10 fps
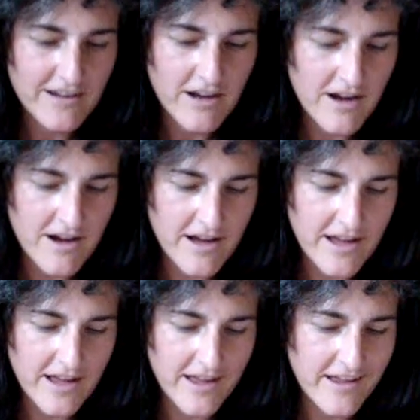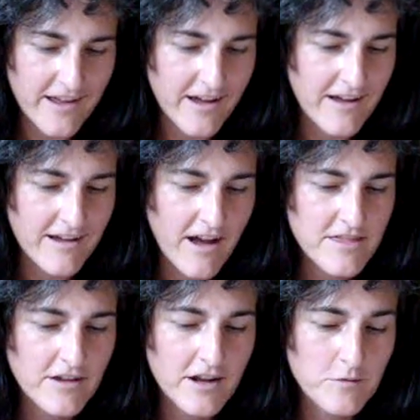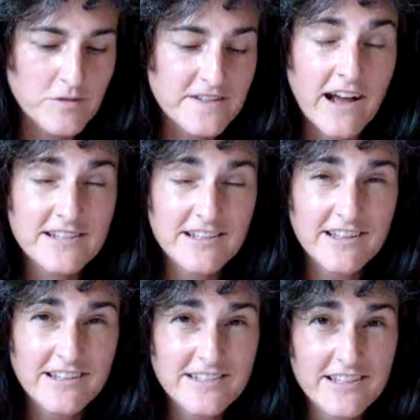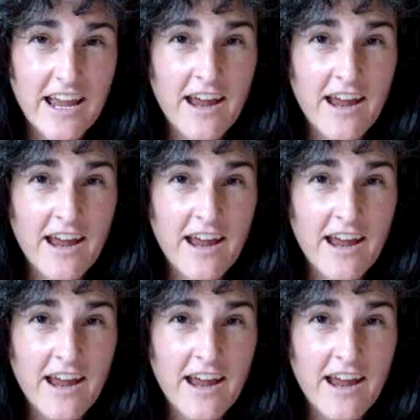I thought it was excellent,